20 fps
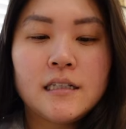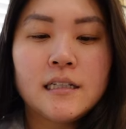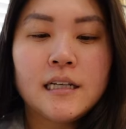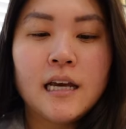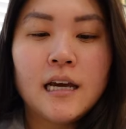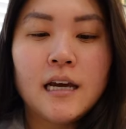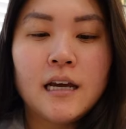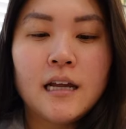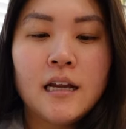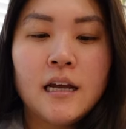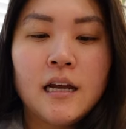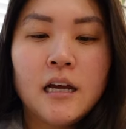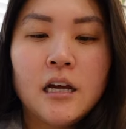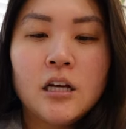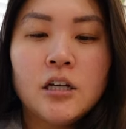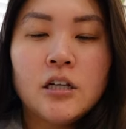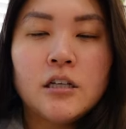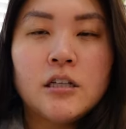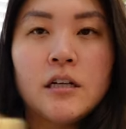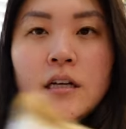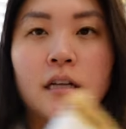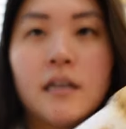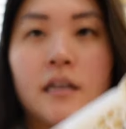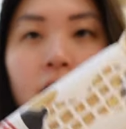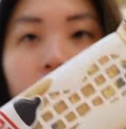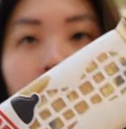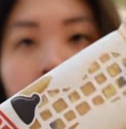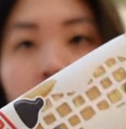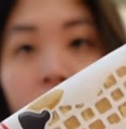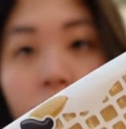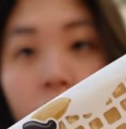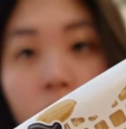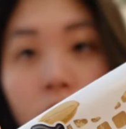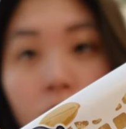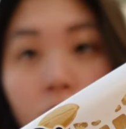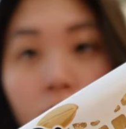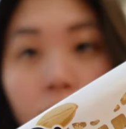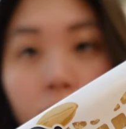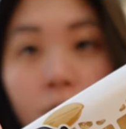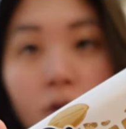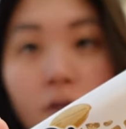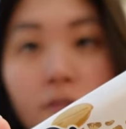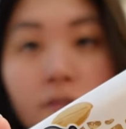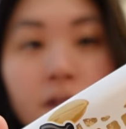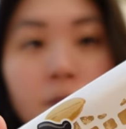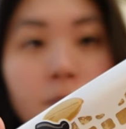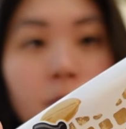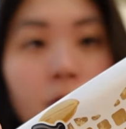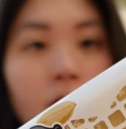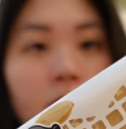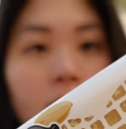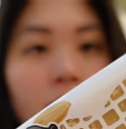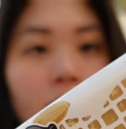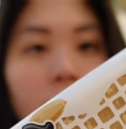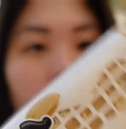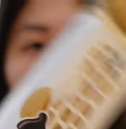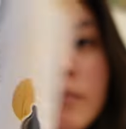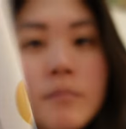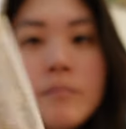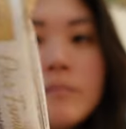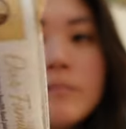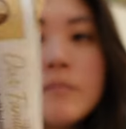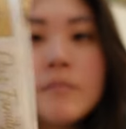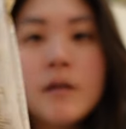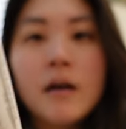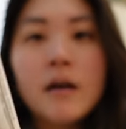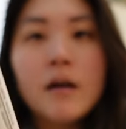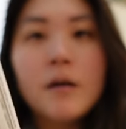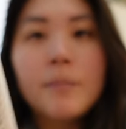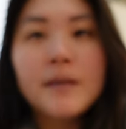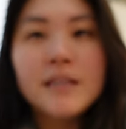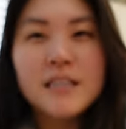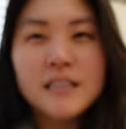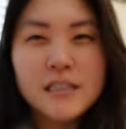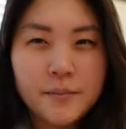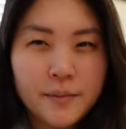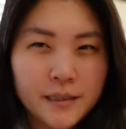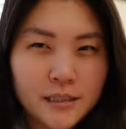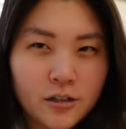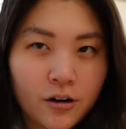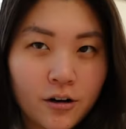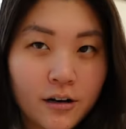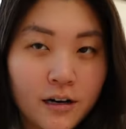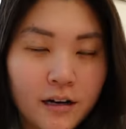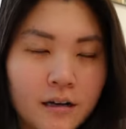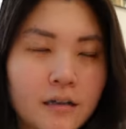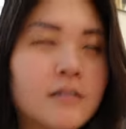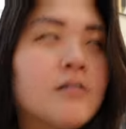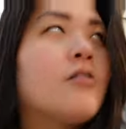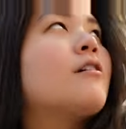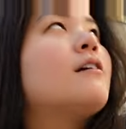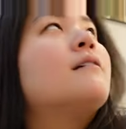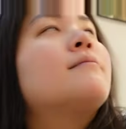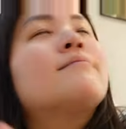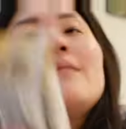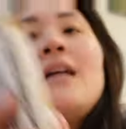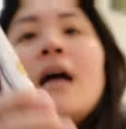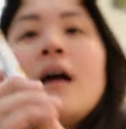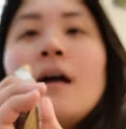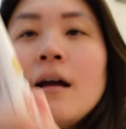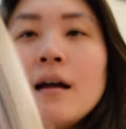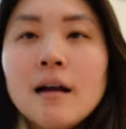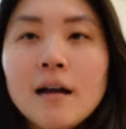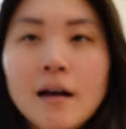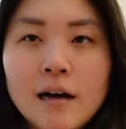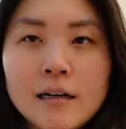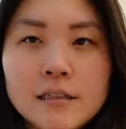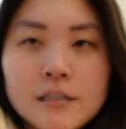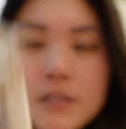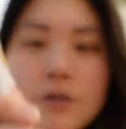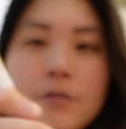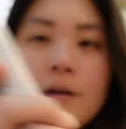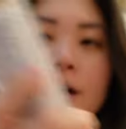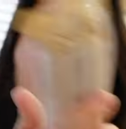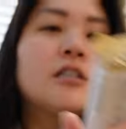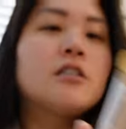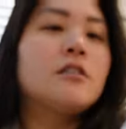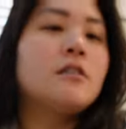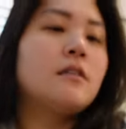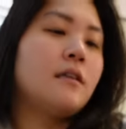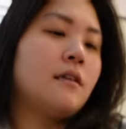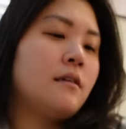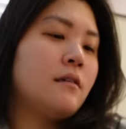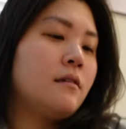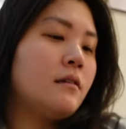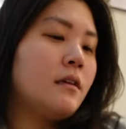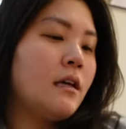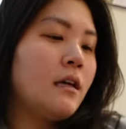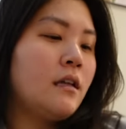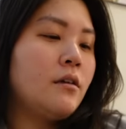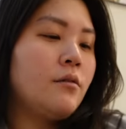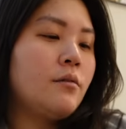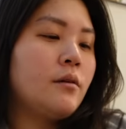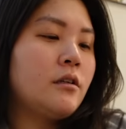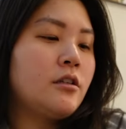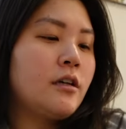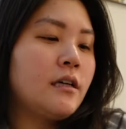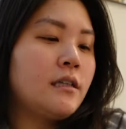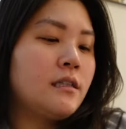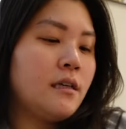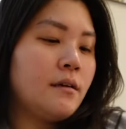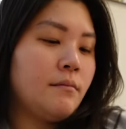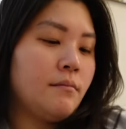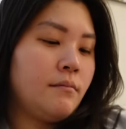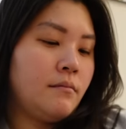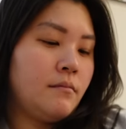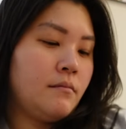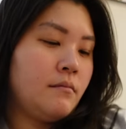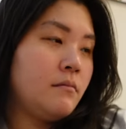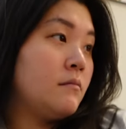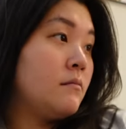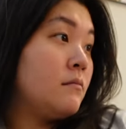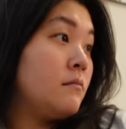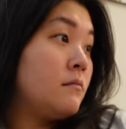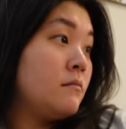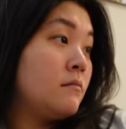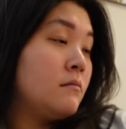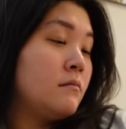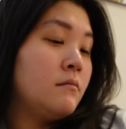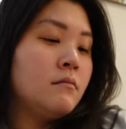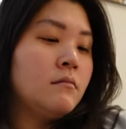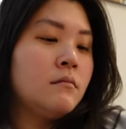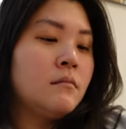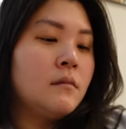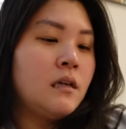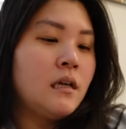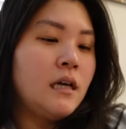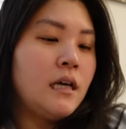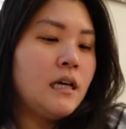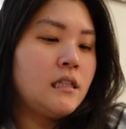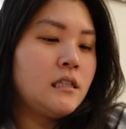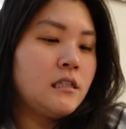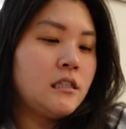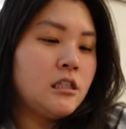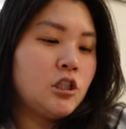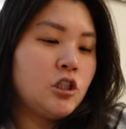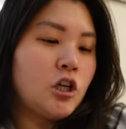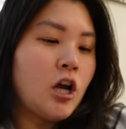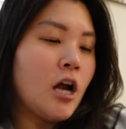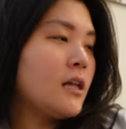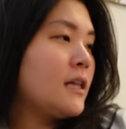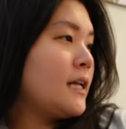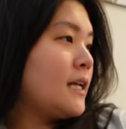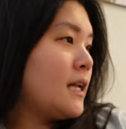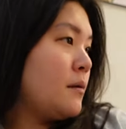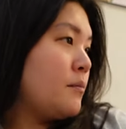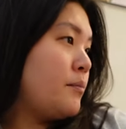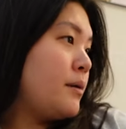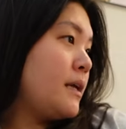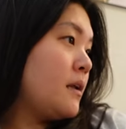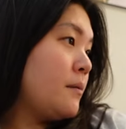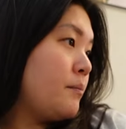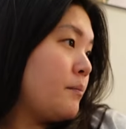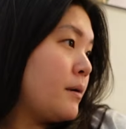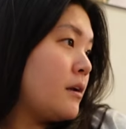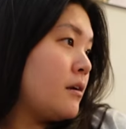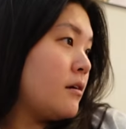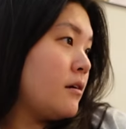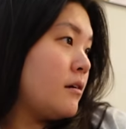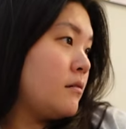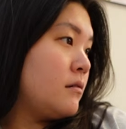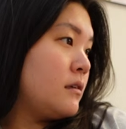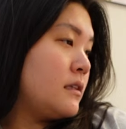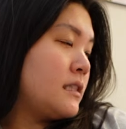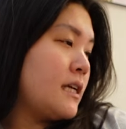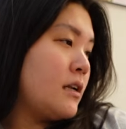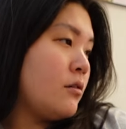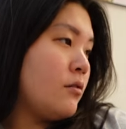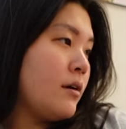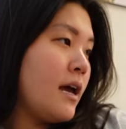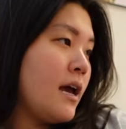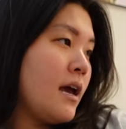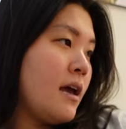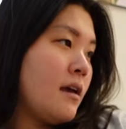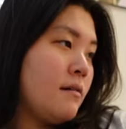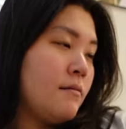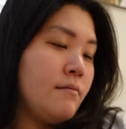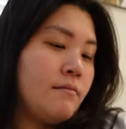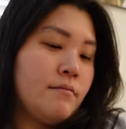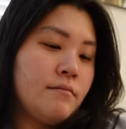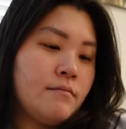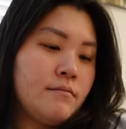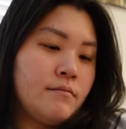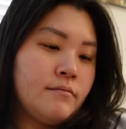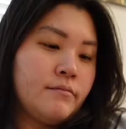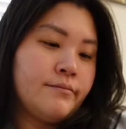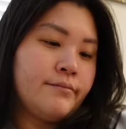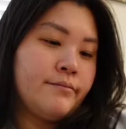to get eat a little perfect bar. Uh, pick this up at Target, at Target Costco actually. Ely, you want to try some? Um. It's chocolate and peanut butter. Is that okay? Okay.